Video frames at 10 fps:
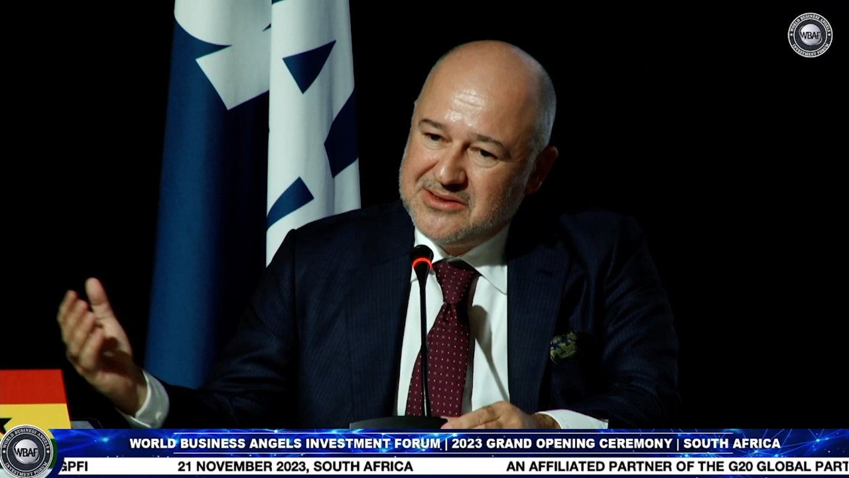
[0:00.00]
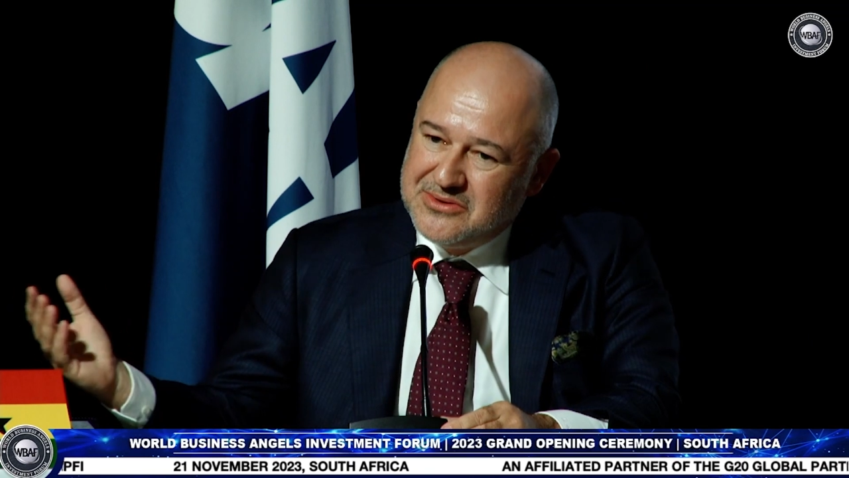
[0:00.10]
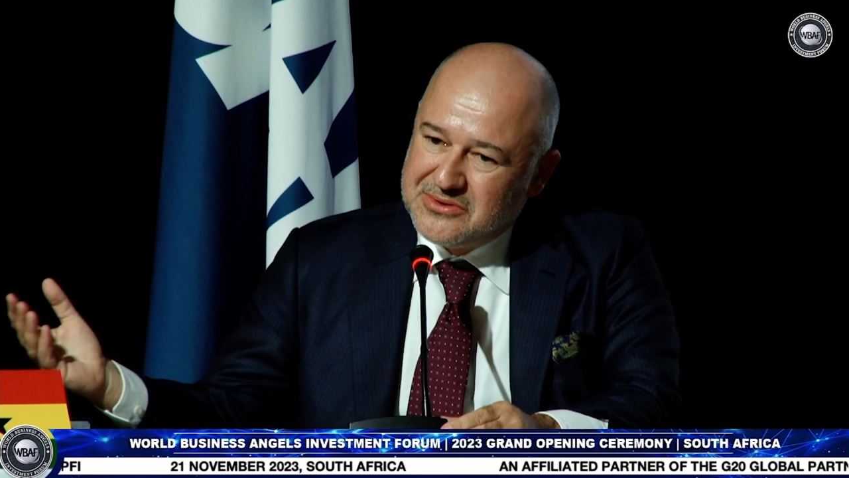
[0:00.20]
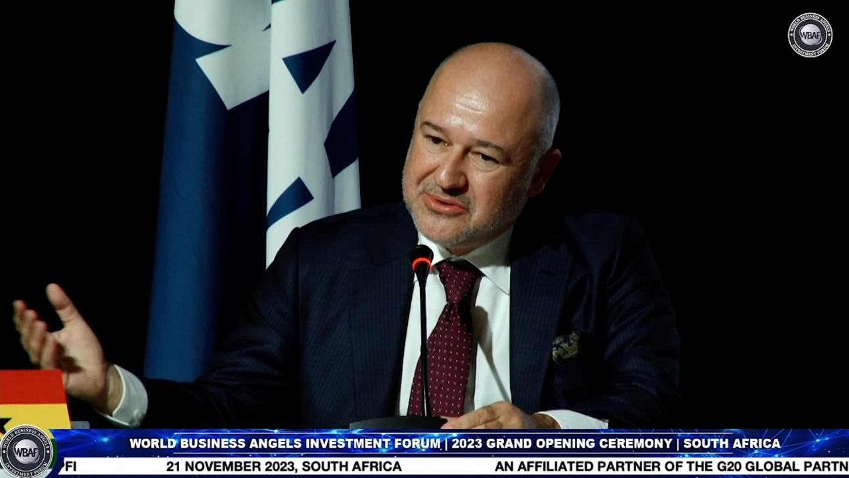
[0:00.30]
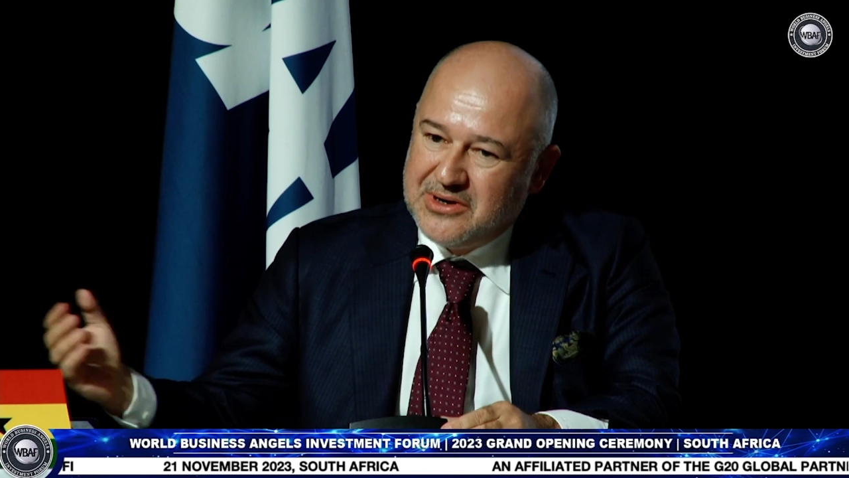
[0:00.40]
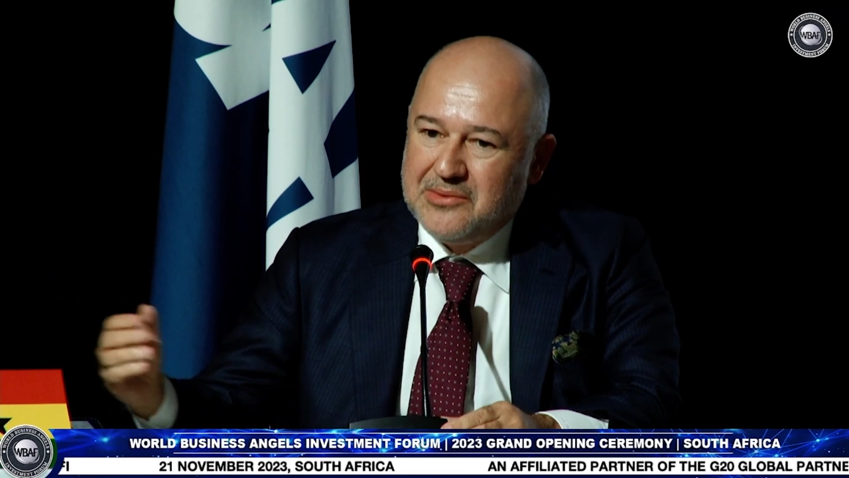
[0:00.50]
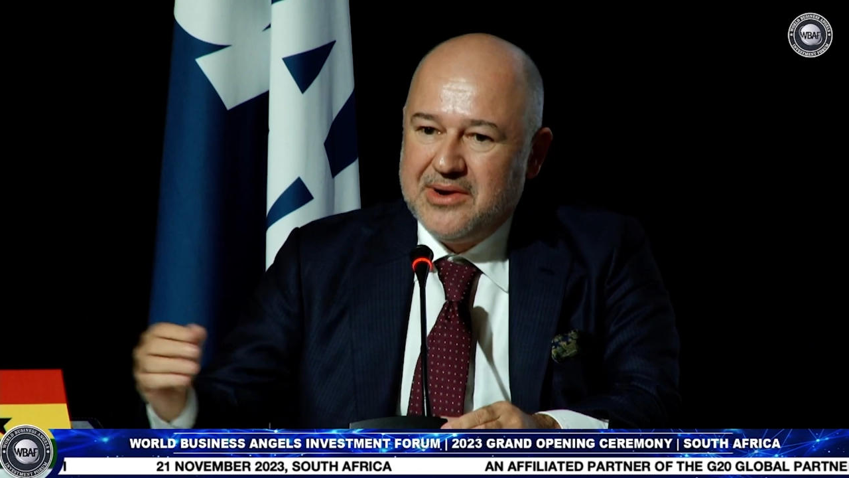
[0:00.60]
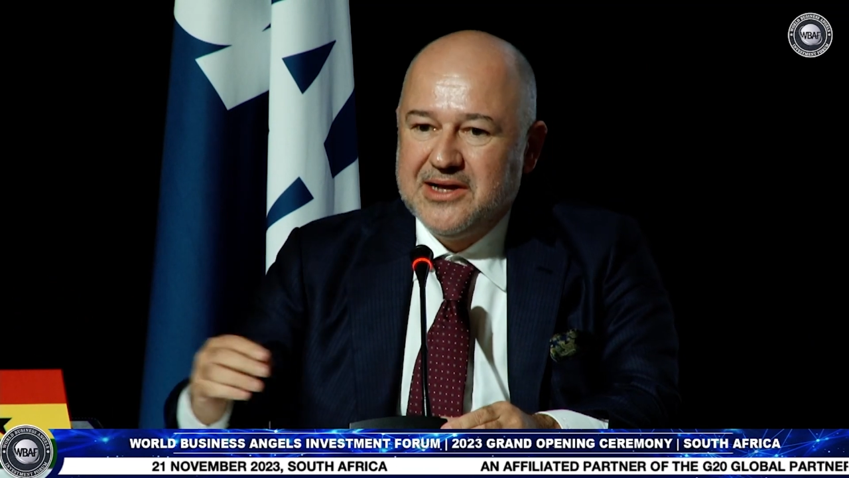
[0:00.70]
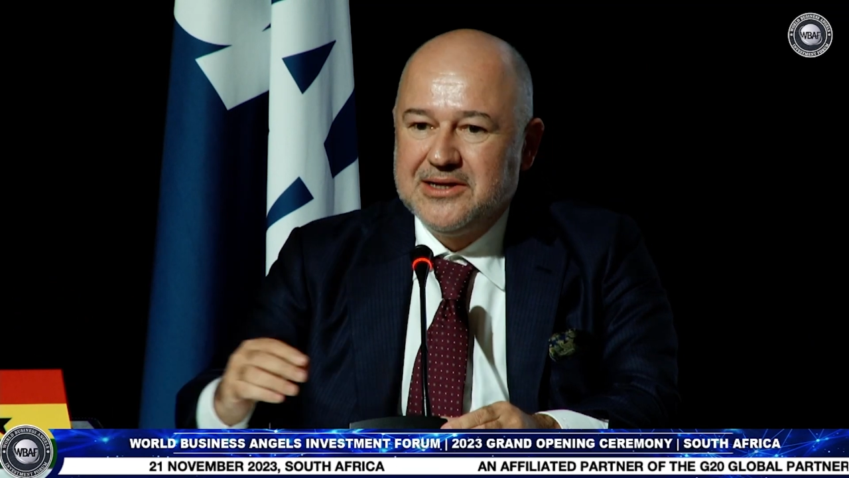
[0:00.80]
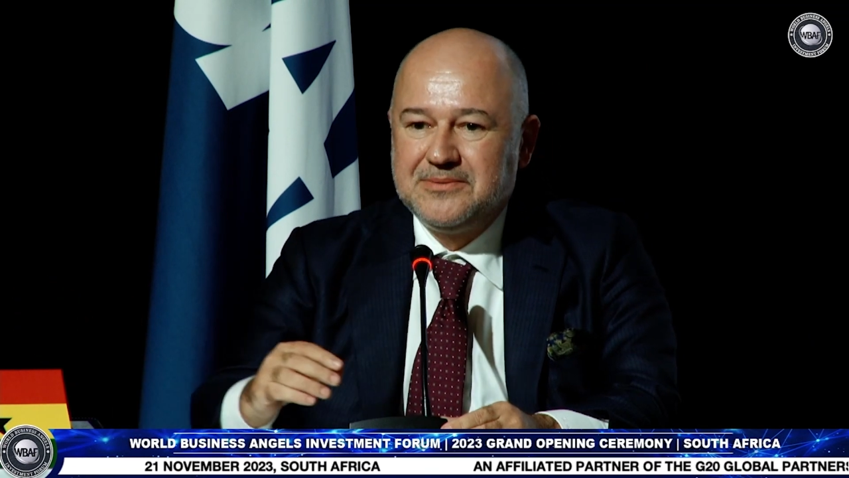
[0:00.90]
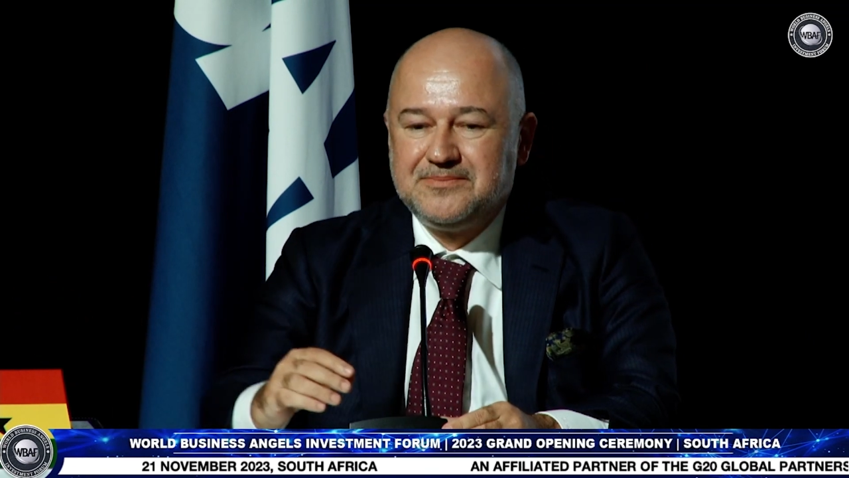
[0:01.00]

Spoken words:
Dr. Awal